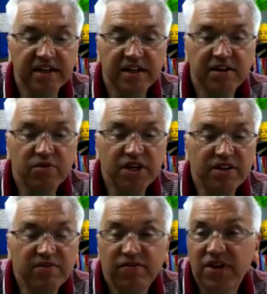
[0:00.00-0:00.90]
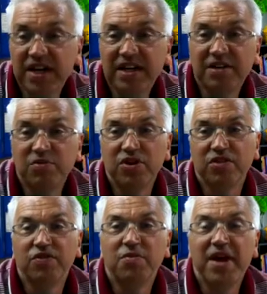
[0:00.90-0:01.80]
we can frankly work from
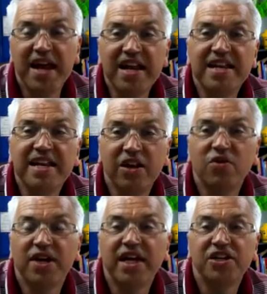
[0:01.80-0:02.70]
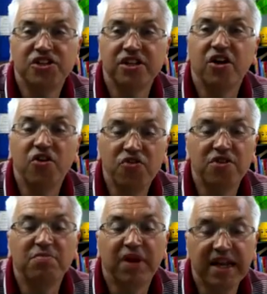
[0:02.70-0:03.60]
any location on the
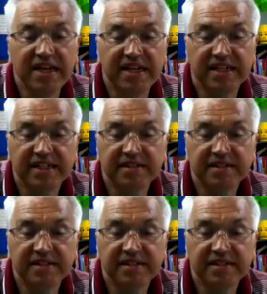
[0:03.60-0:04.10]
planet.